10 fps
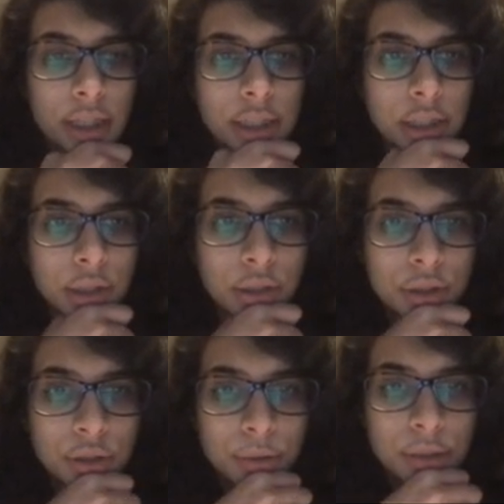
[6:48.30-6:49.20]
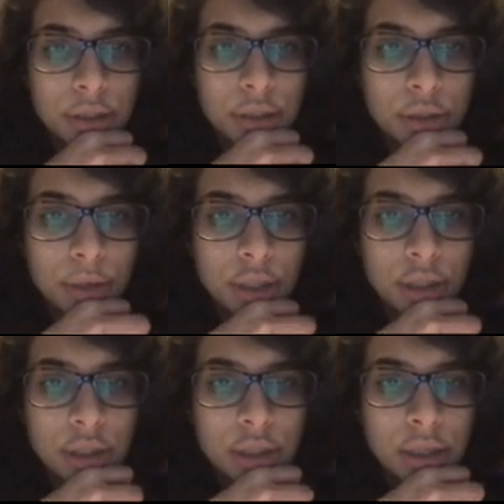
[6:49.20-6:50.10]
Take a look at your three
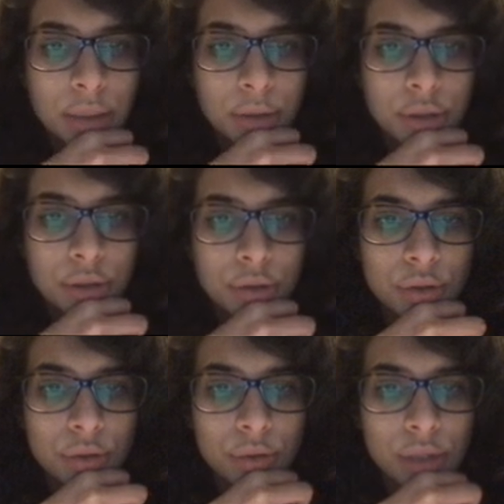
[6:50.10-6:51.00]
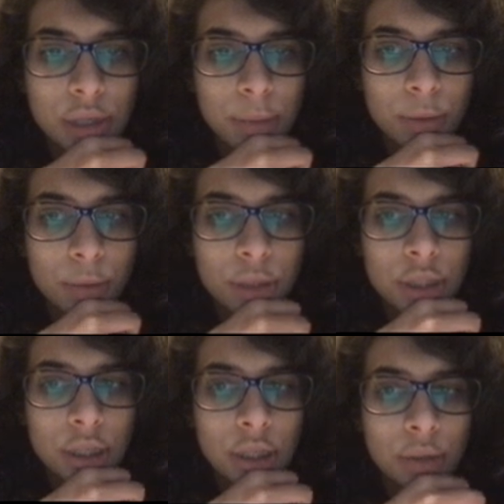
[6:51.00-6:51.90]
situations, and I want you to tell me which
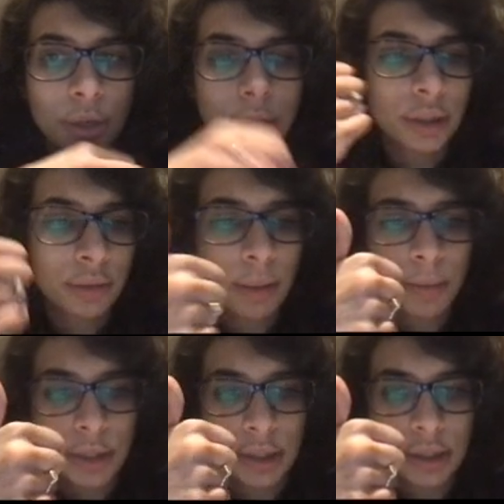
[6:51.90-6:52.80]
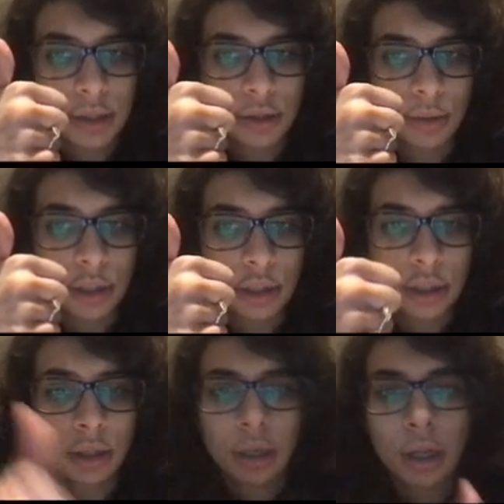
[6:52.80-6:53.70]
inequality represents a situation,